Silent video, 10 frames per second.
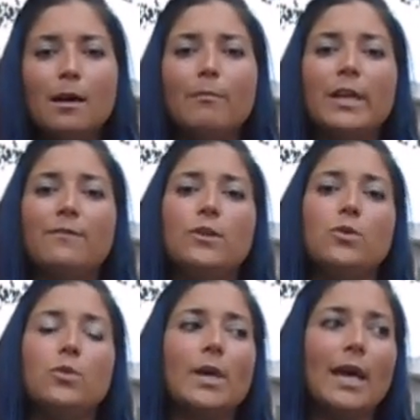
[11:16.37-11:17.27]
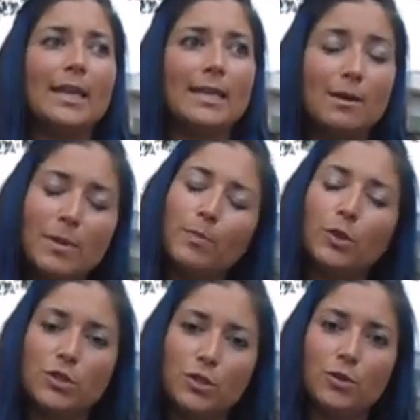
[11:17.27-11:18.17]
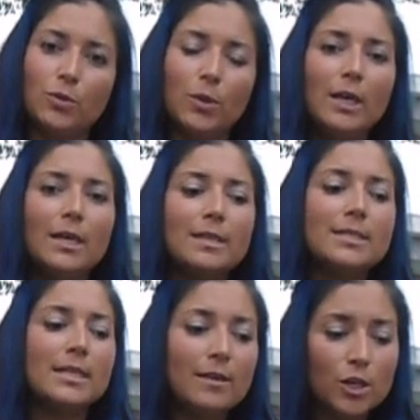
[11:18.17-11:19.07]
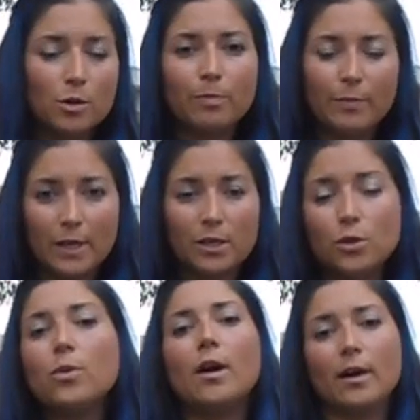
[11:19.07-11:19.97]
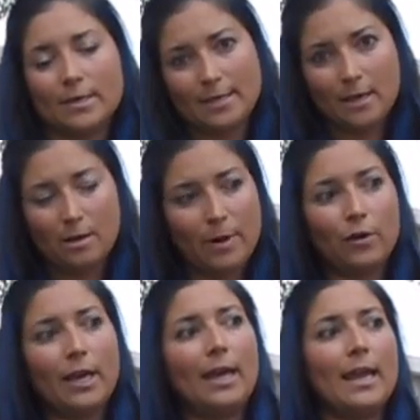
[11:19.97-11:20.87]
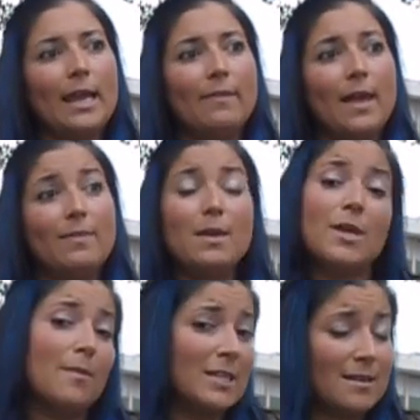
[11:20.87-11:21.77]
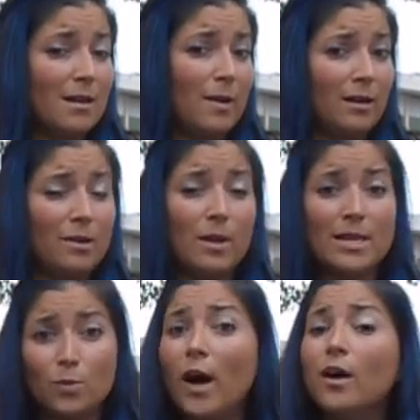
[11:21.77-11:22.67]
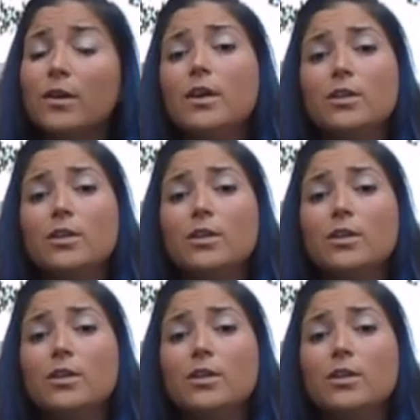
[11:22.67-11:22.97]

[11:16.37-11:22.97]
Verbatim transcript: but if you can get people to see that you're that you are excited about it, and then they become excited about it as well,